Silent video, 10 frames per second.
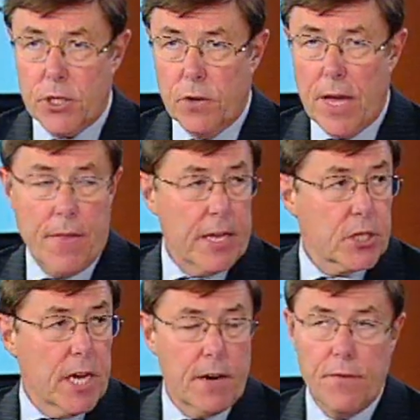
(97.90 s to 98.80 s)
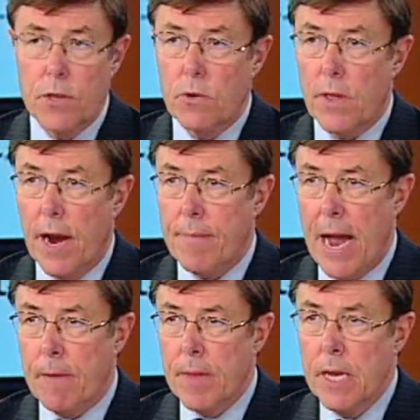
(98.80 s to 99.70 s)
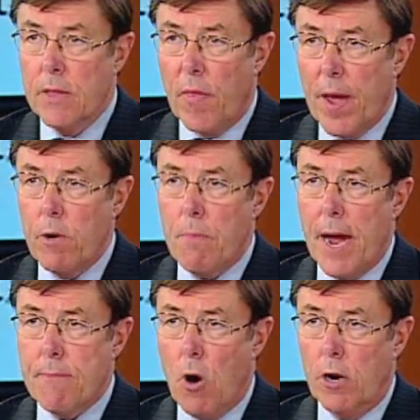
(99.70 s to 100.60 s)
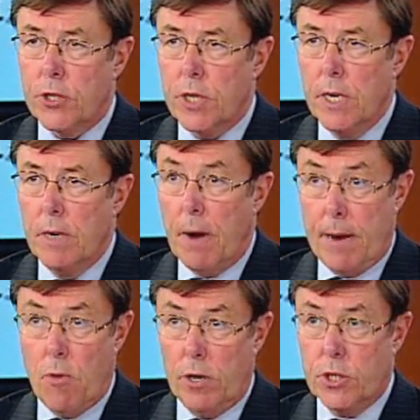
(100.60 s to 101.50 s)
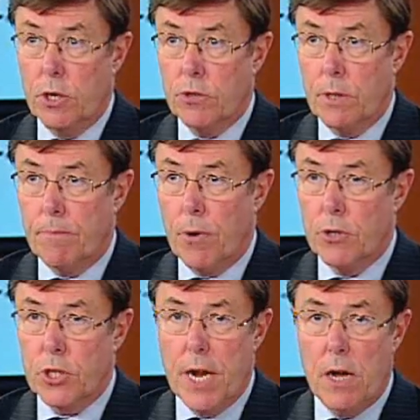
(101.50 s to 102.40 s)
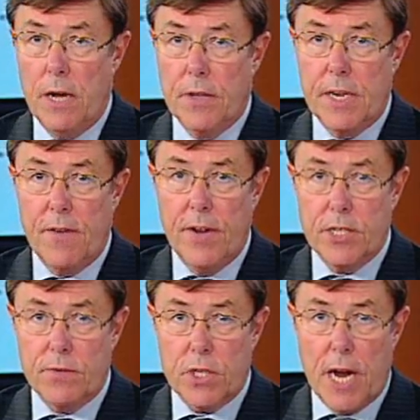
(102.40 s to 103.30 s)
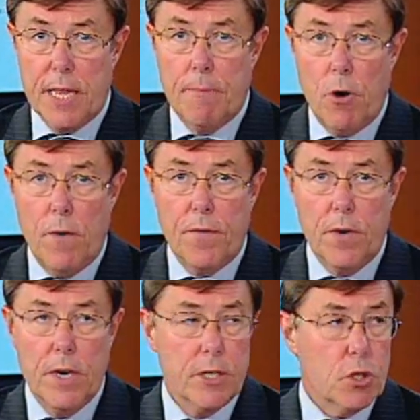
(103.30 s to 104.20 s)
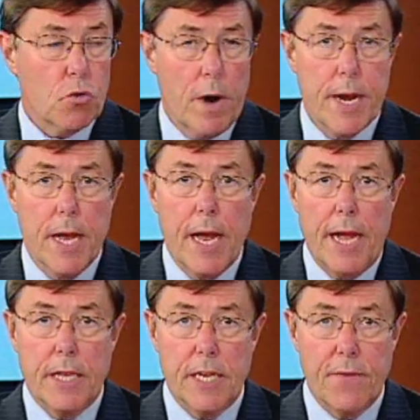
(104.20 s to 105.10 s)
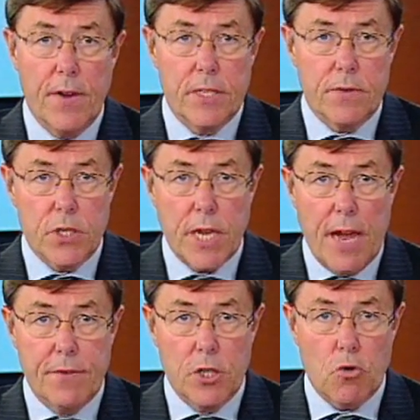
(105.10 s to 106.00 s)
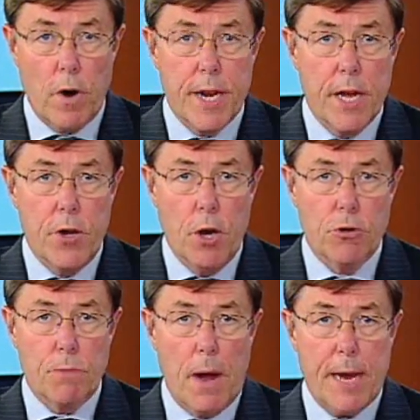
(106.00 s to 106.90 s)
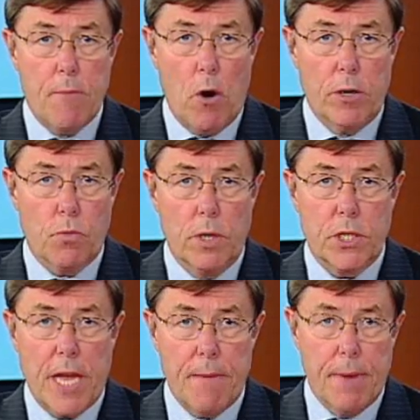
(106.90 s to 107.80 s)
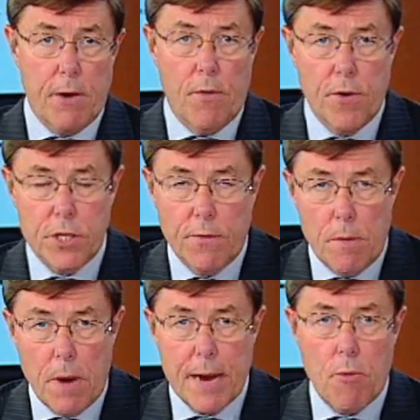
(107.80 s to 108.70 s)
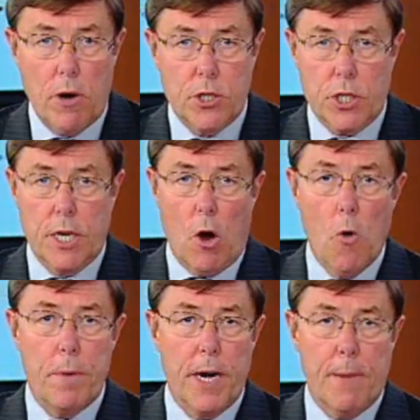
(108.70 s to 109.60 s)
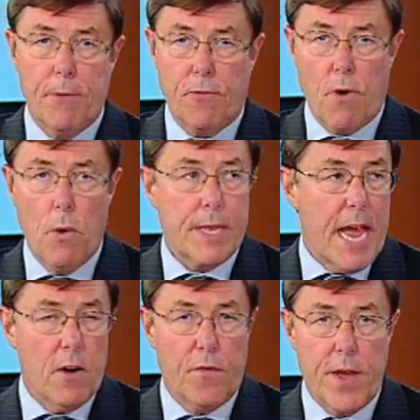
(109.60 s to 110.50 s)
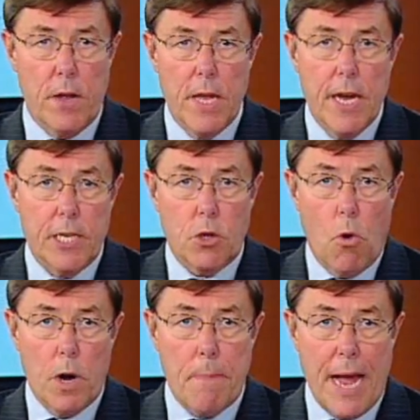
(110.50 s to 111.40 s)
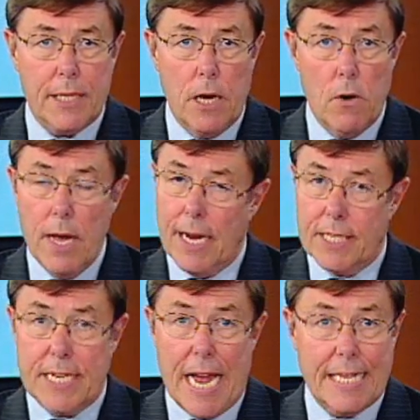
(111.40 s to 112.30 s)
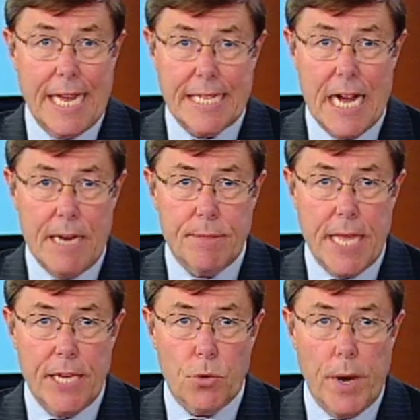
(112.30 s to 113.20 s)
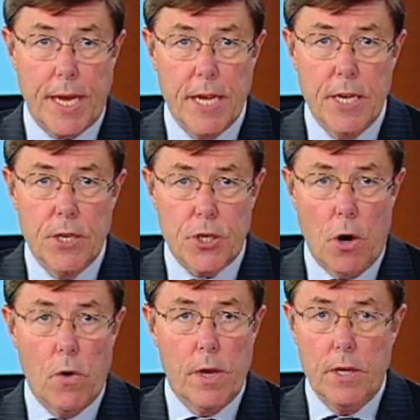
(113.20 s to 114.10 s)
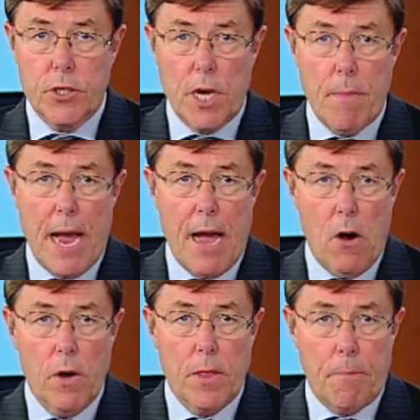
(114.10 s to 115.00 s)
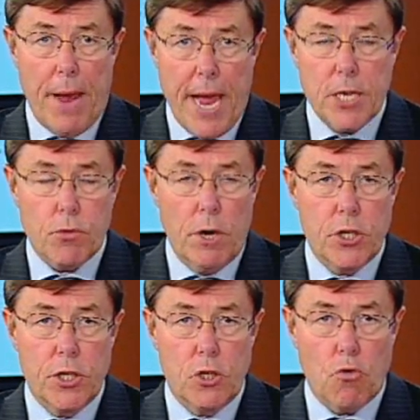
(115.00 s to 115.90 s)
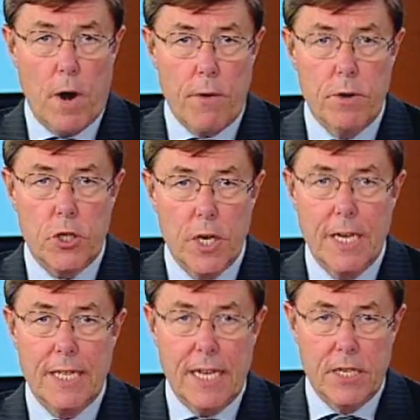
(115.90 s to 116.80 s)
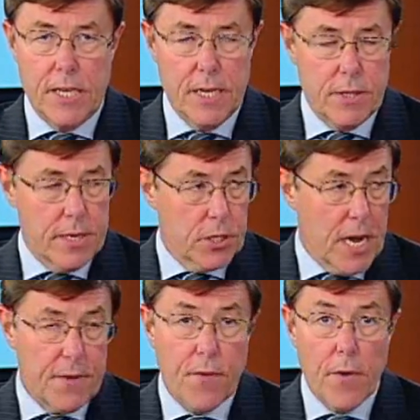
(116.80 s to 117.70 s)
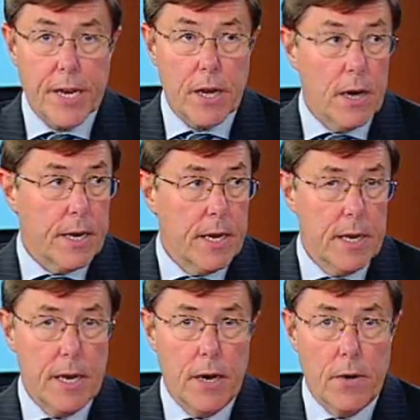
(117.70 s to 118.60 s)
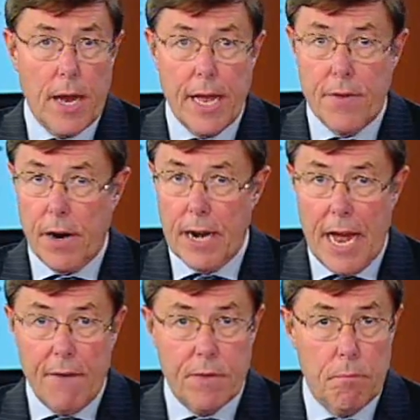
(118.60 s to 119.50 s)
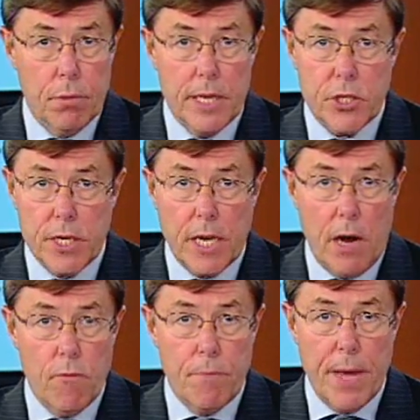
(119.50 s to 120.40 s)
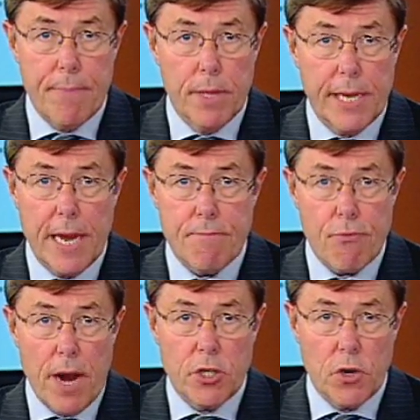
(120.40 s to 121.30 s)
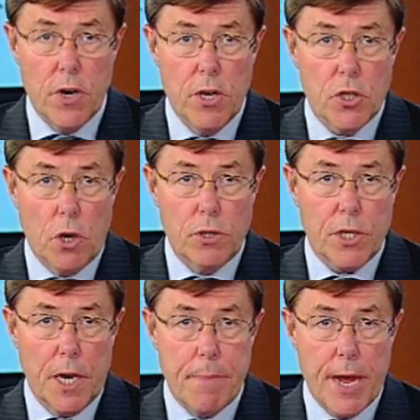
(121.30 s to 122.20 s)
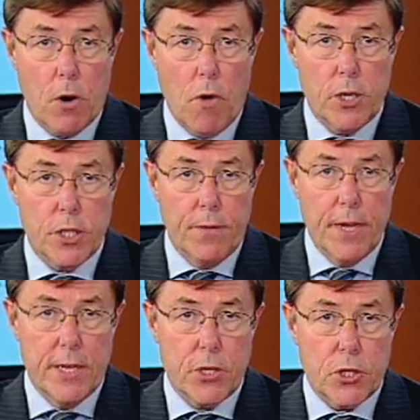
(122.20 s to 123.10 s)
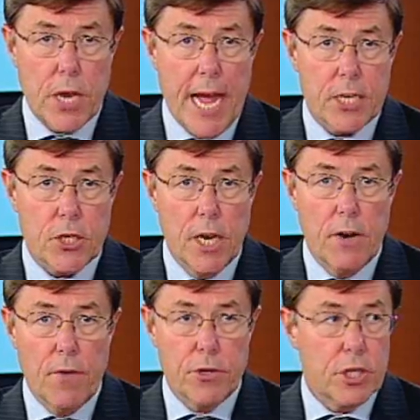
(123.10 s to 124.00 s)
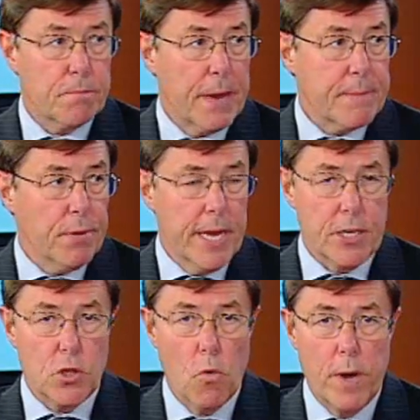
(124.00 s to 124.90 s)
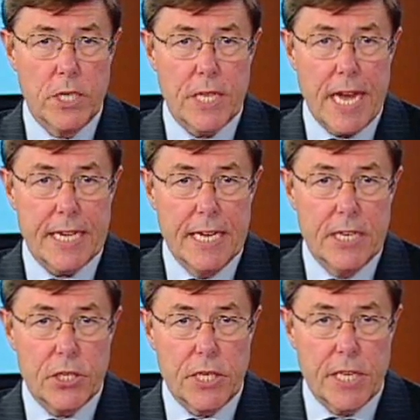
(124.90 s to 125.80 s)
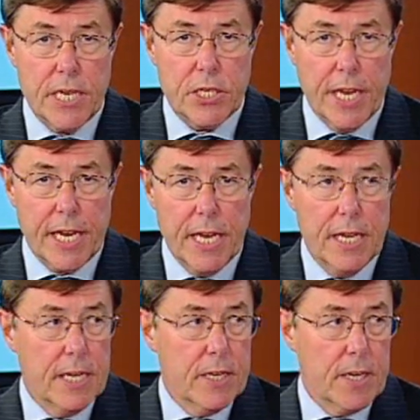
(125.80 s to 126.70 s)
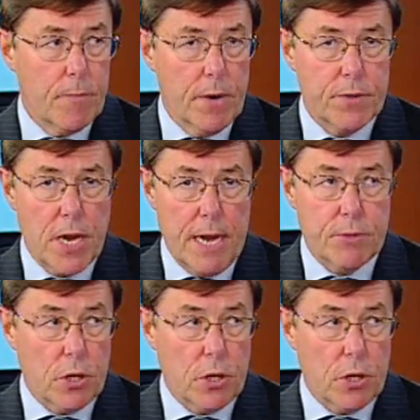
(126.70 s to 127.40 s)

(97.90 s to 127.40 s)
So that, that's not a fluke there. Now, the thing with Mike Martz, Mike Martz knows the personnel on the defensive side of the ball for Detroit, and the defensive staff of Detroit knows Mike Martz. What's that mean? Well, first of all, Mike Martz is going to open it up and throw it downfield. His quarterback, though, got sacked eight times last week. So somehow the pass rush of Detroit, which is, is, is not very good, okay, they're going to have to blitz and come with people to get pressure. So it's going to be a question of sacks versus big plays. Who wins that statistic? number of times